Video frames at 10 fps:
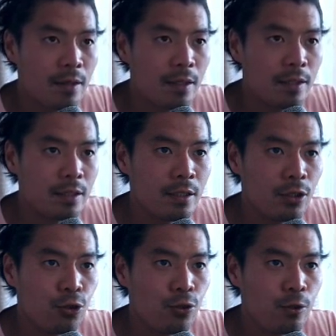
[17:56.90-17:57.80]
this is a
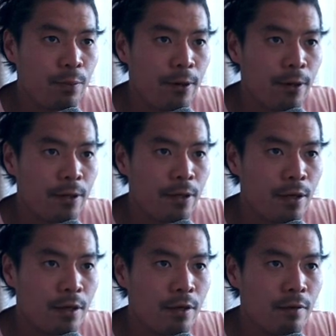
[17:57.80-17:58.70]
huge part
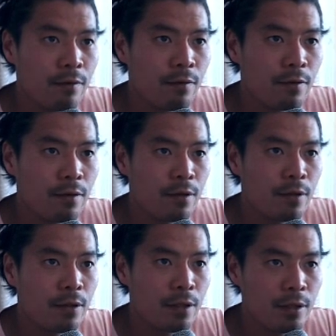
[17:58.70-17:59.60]
of.
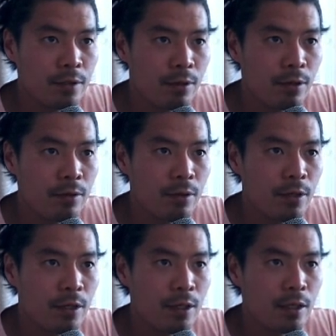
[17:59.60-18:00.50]
Look at this throw.
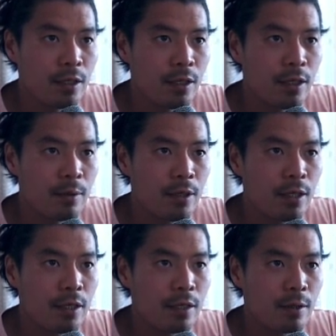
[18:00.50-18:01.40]
Like
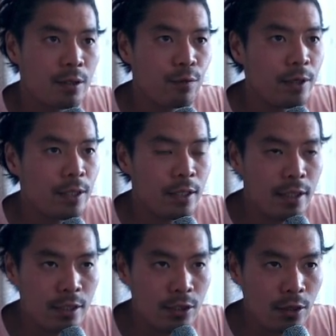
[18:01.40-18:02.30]
it's funny.
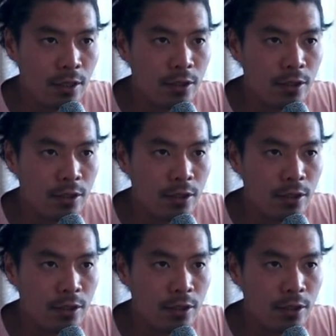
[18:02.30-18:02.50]
It